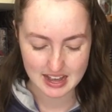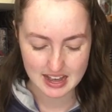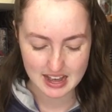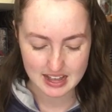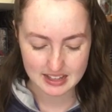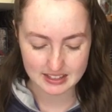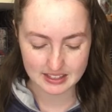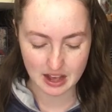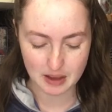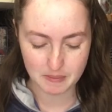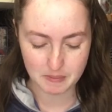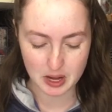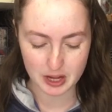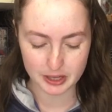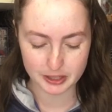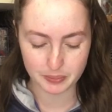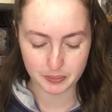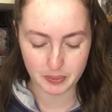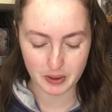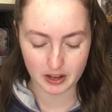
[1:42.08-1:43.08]
that
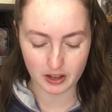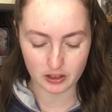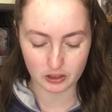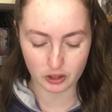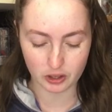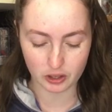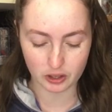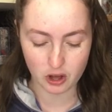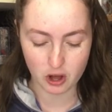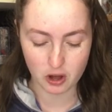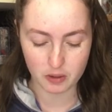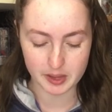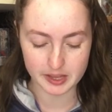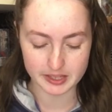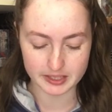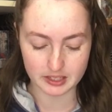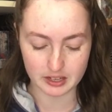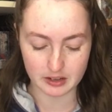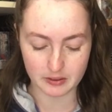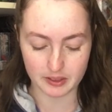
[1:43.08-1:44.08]
much, but a lot of
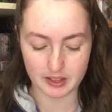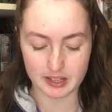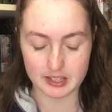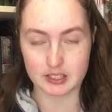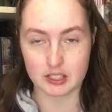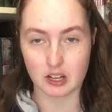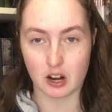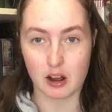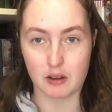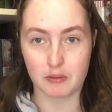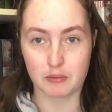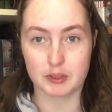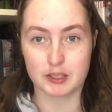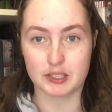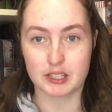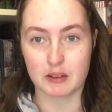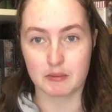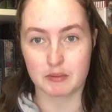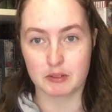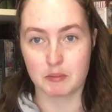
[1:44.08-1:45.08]
comments that at least I've
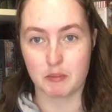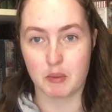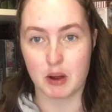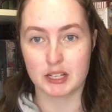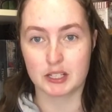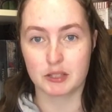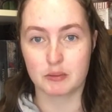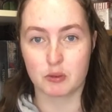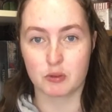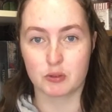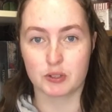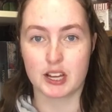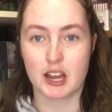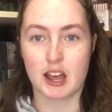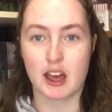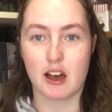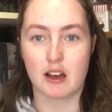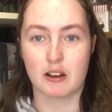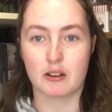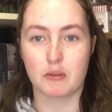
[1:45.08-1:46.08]
received in my small
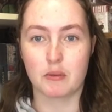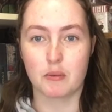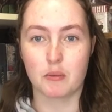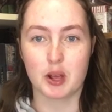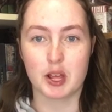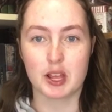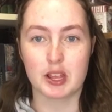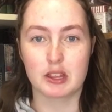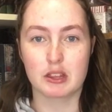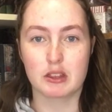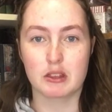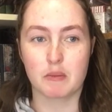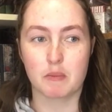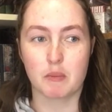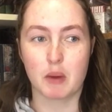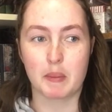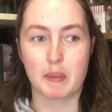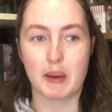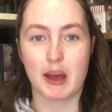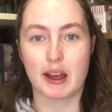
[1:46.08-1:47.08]
town with
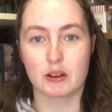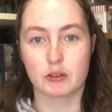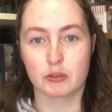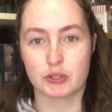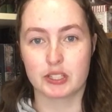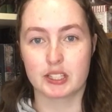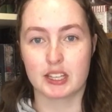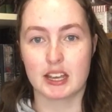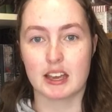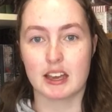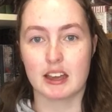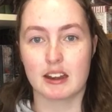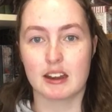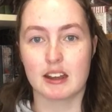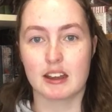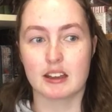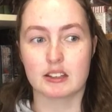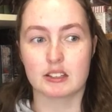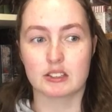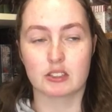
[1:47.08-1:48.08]
my pale skin
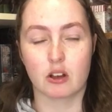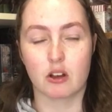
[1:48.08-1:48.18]
is,